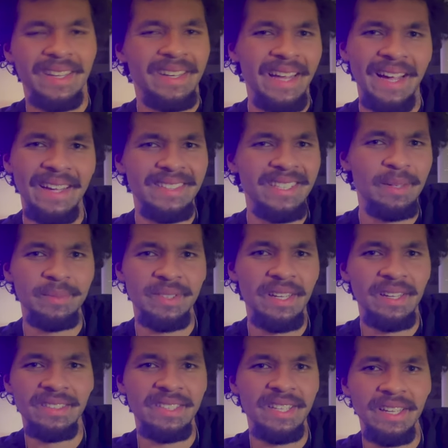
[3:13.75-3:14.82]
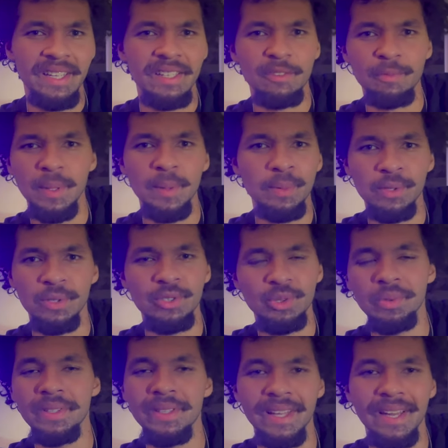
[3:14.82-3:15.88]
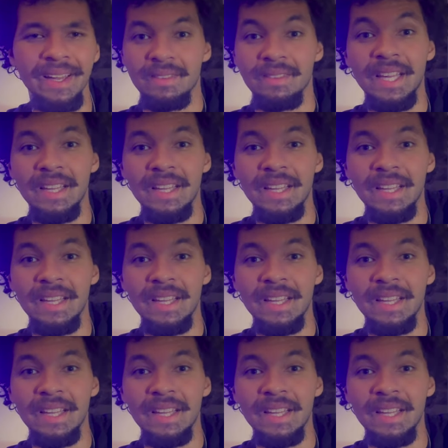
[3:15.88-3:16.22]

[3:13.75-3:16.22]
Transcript: And nine times out of 10, if people are doing that,